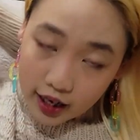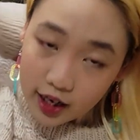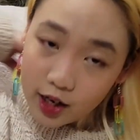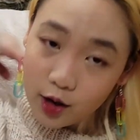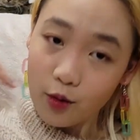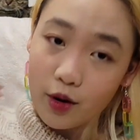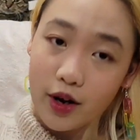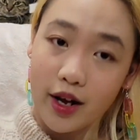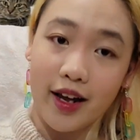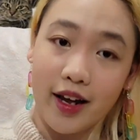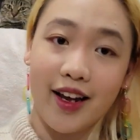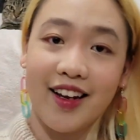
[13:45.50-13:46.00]

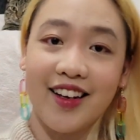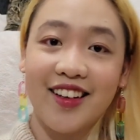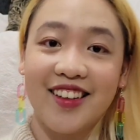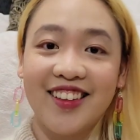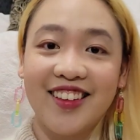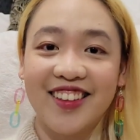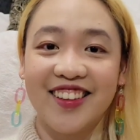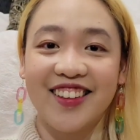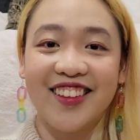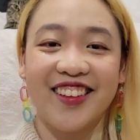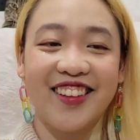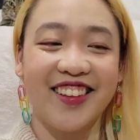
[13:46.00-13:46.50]
Anyway,
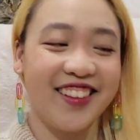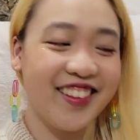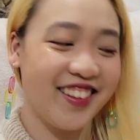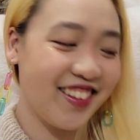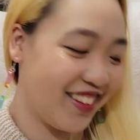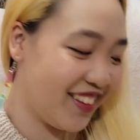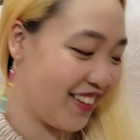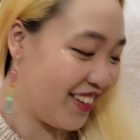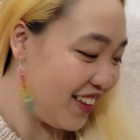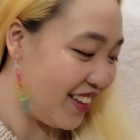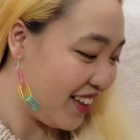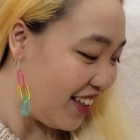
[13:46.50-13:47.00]

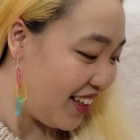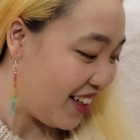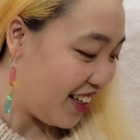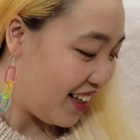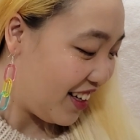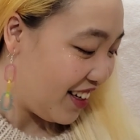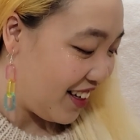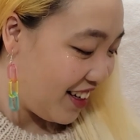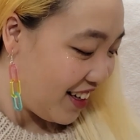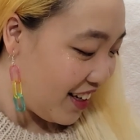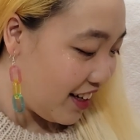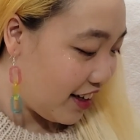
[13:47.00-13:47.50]

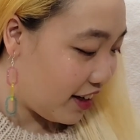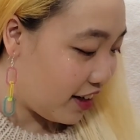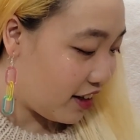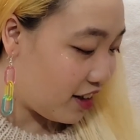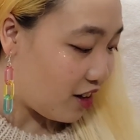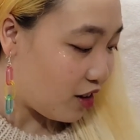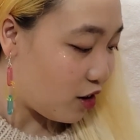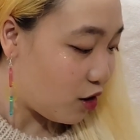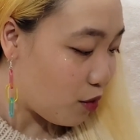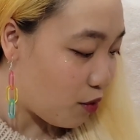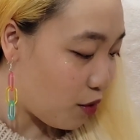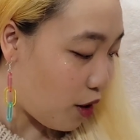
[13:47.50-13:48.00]

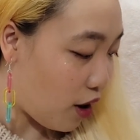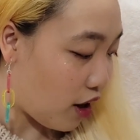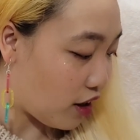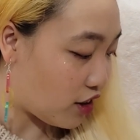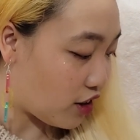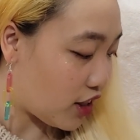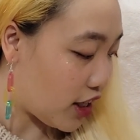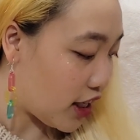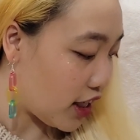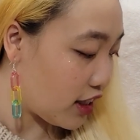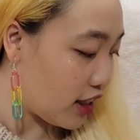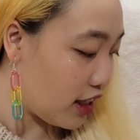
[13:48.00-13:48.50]
another
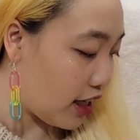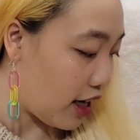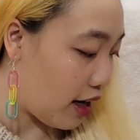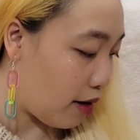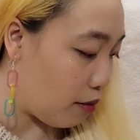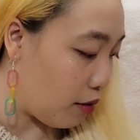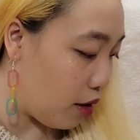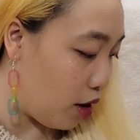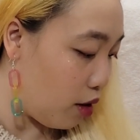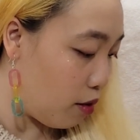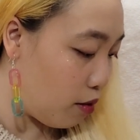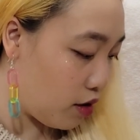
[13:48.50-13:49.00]
project that
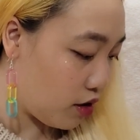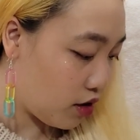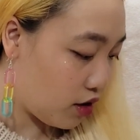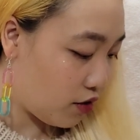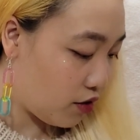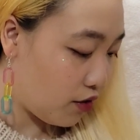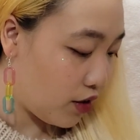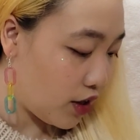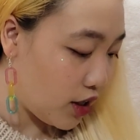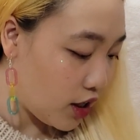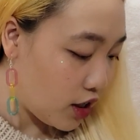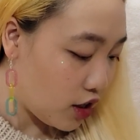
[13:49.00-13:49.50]
I'm
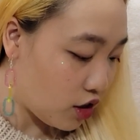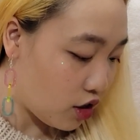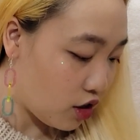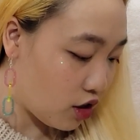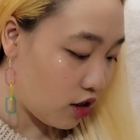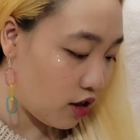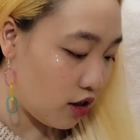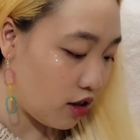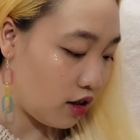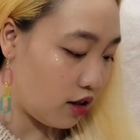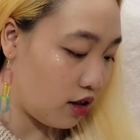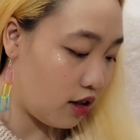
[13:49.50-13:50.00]
almost
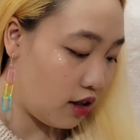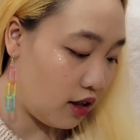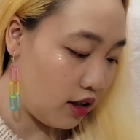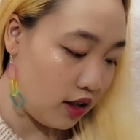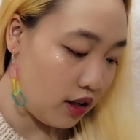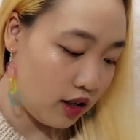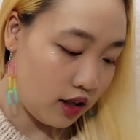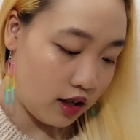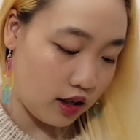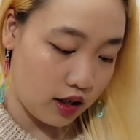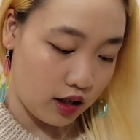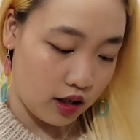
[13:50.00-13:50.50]
finished
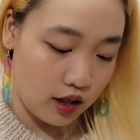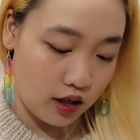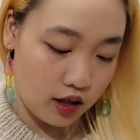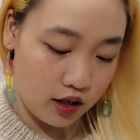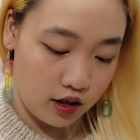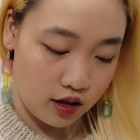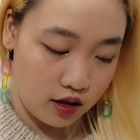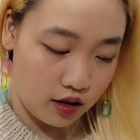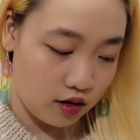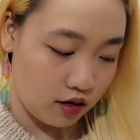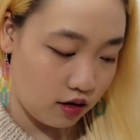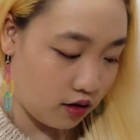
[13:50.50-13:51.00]

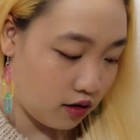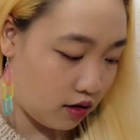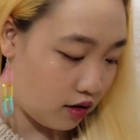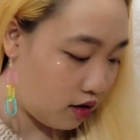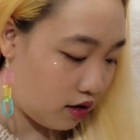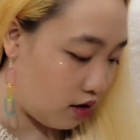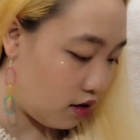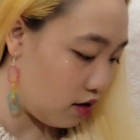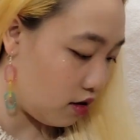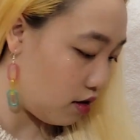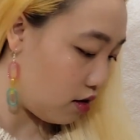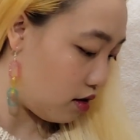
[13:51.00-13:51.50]
is,
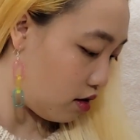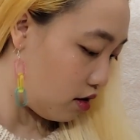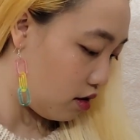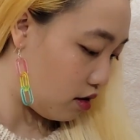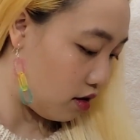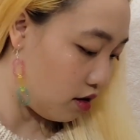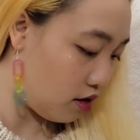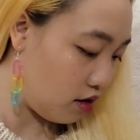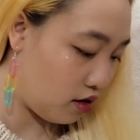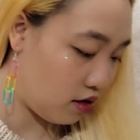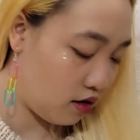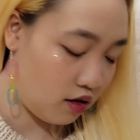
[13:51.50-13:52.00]

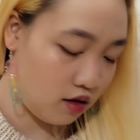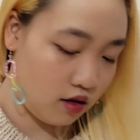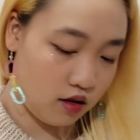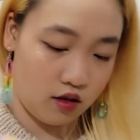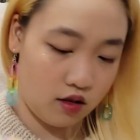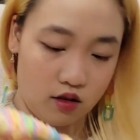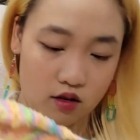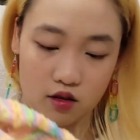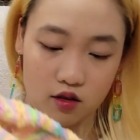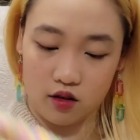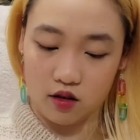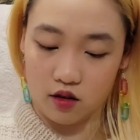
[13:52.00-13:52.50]

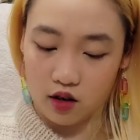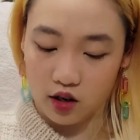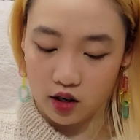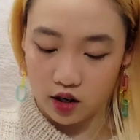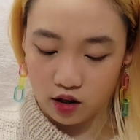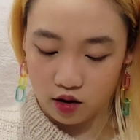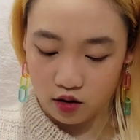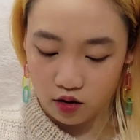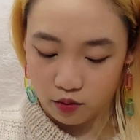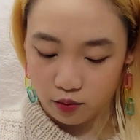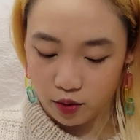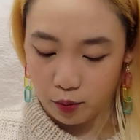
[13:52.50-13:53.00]
God,
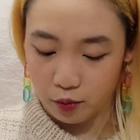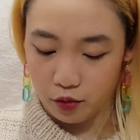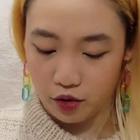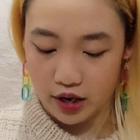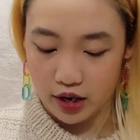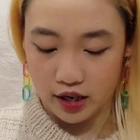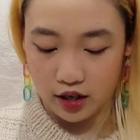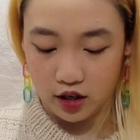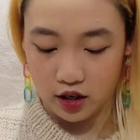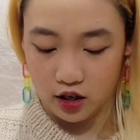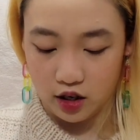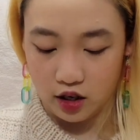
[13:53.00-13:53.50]
I don't remember
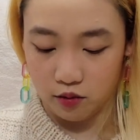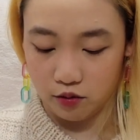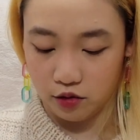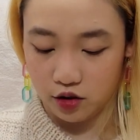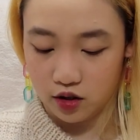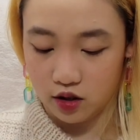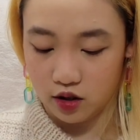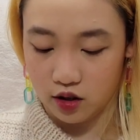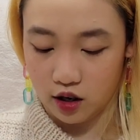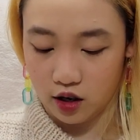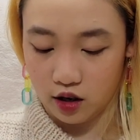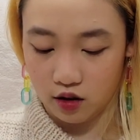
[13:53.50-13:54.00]
any names
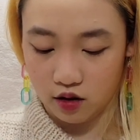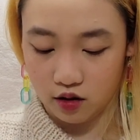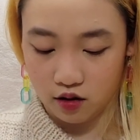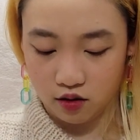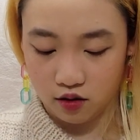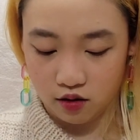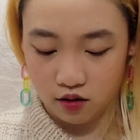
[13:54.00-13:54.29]
today,